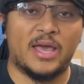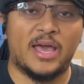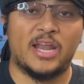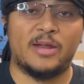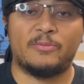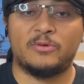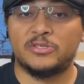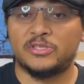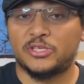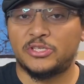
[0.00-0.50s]

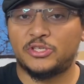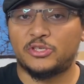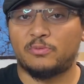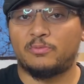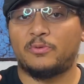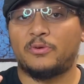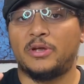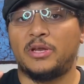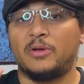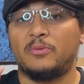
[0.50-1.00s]
animals because you're
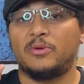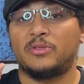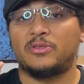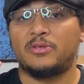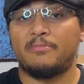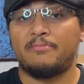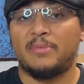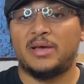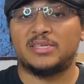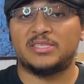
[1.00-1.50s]
breeding with
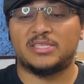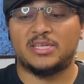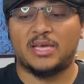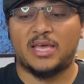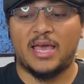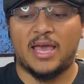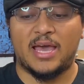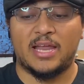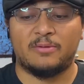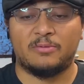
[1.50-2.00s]
domestic
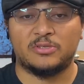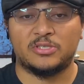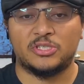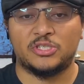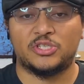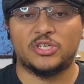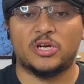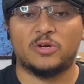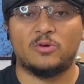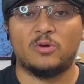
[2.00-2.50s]
animals in
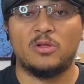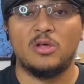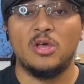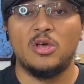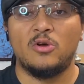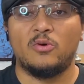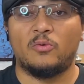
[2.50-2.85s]
general,